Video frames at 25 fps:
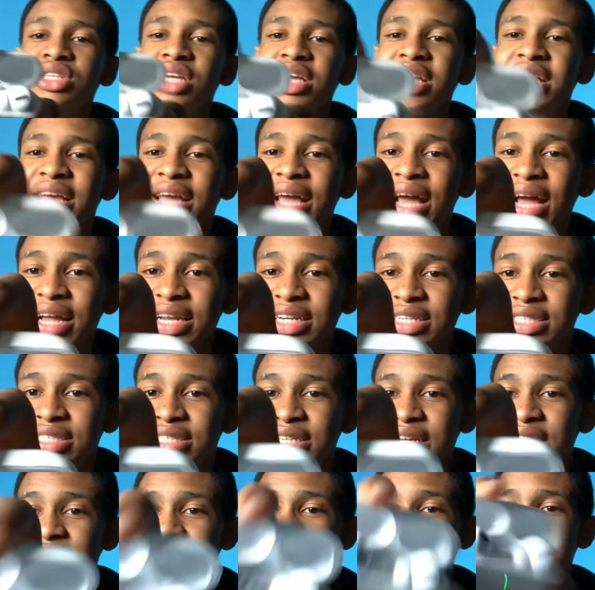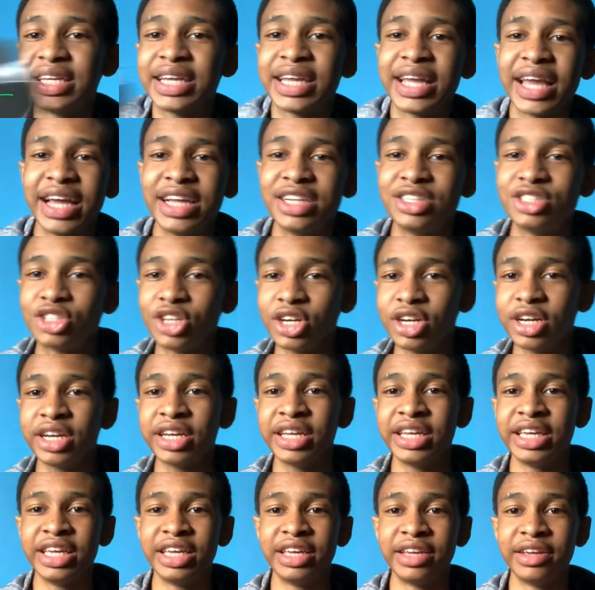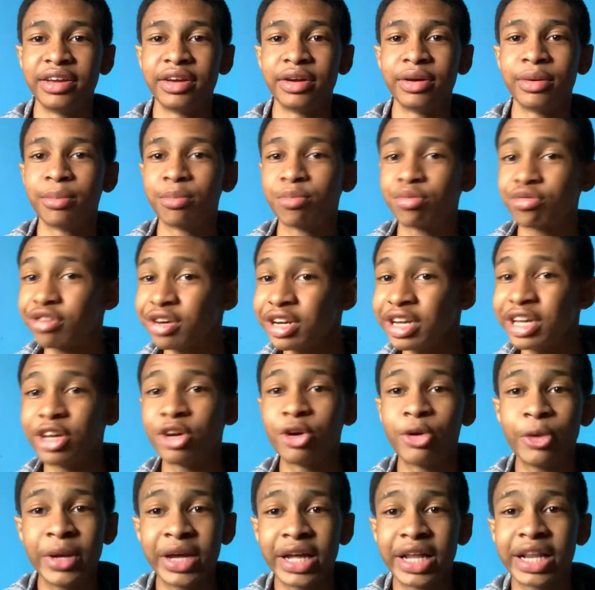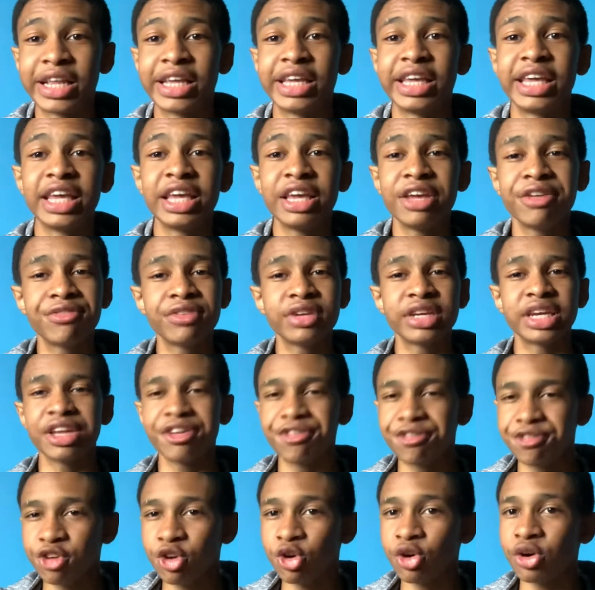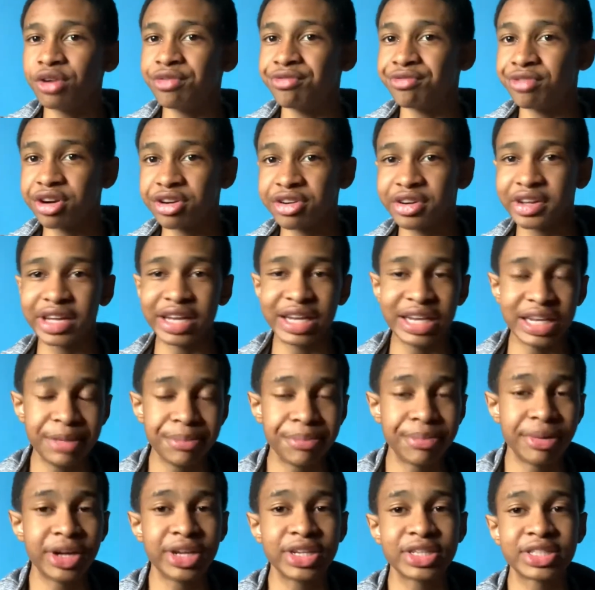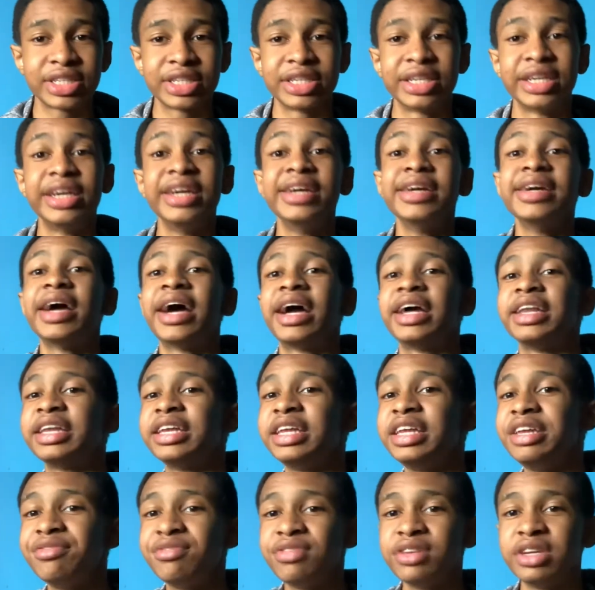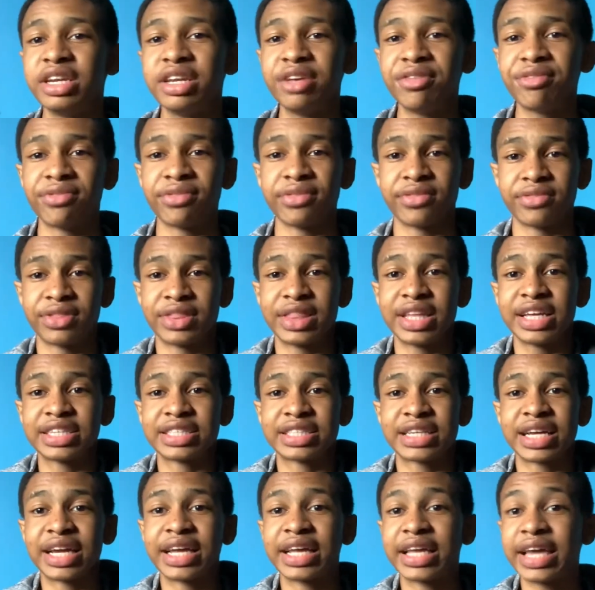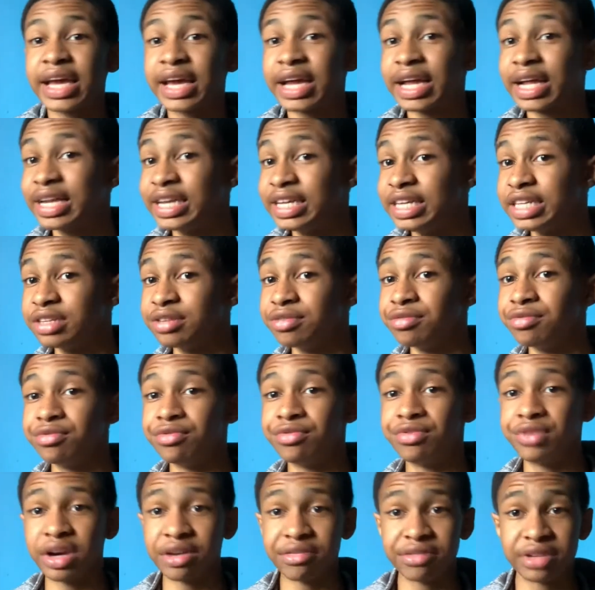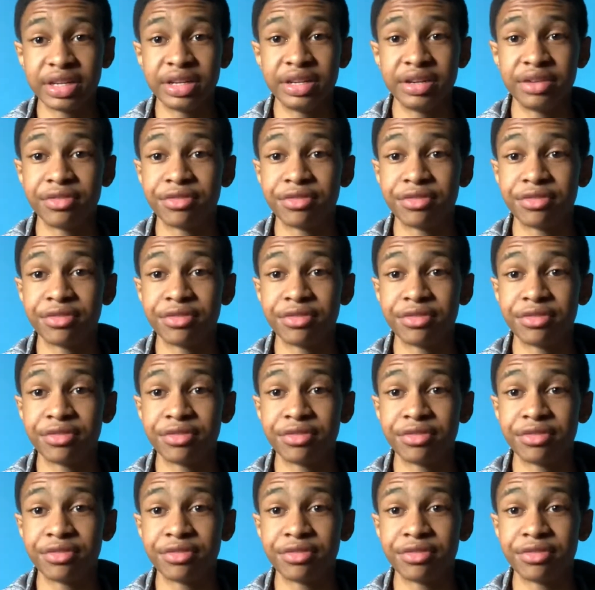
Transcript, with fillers: it can tend to get dirty pretty quickly, even if you're a very clean person, and even if things can get clean very